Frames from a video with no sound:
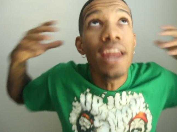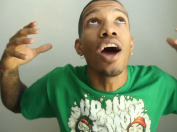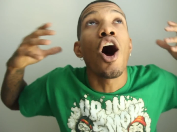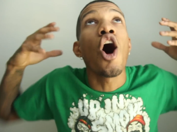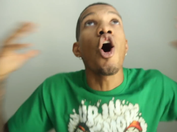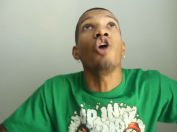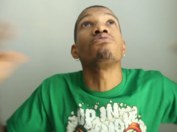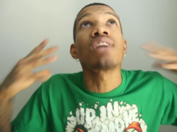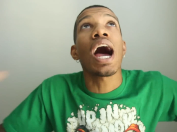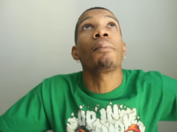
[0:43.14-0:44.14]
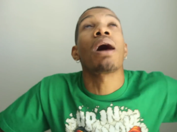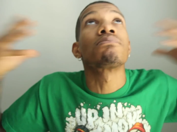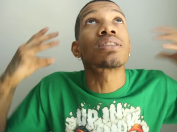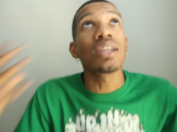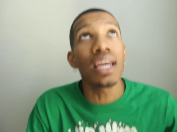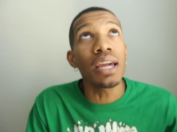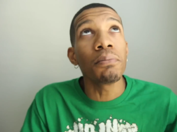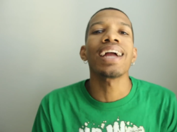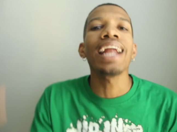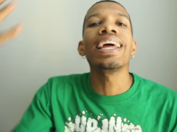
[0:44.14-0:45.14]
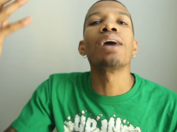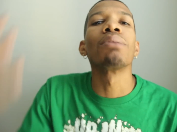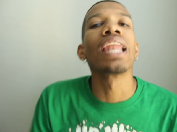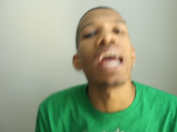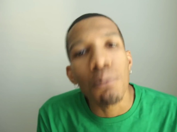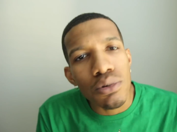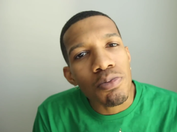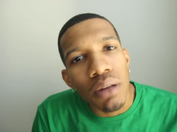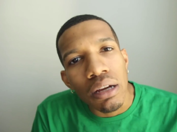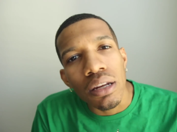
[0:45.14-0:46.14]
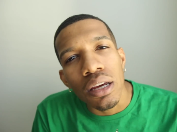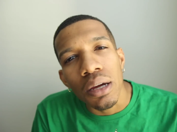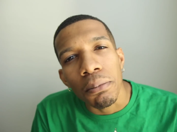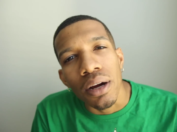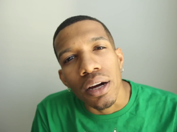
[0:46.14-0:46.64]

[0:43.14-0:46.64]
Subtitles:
And the whole time I'm asleep, goddamn lamp was plugged in,